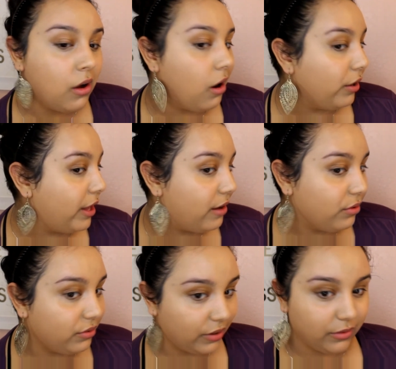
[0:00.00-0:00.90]
All I have
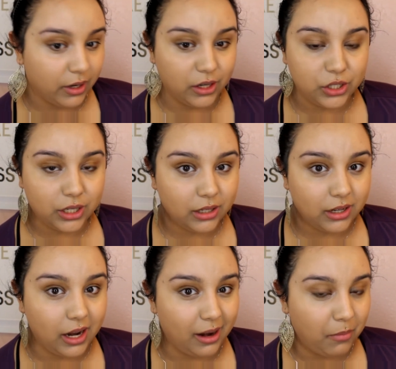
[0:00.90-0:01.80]
is foundation
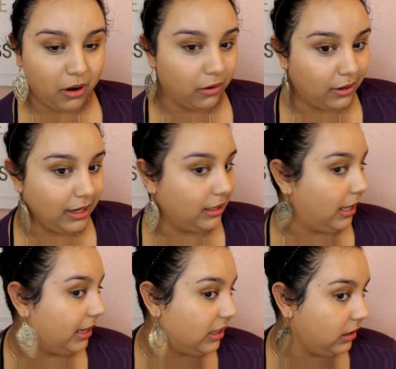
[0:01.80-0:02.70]
and I'm already
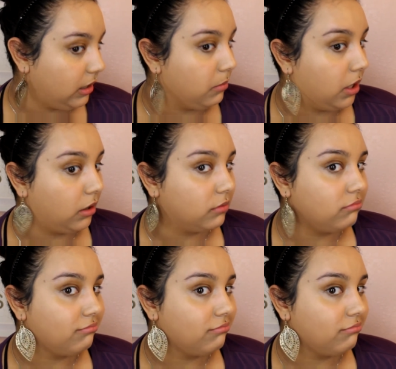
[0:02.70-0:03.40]
like gleaming.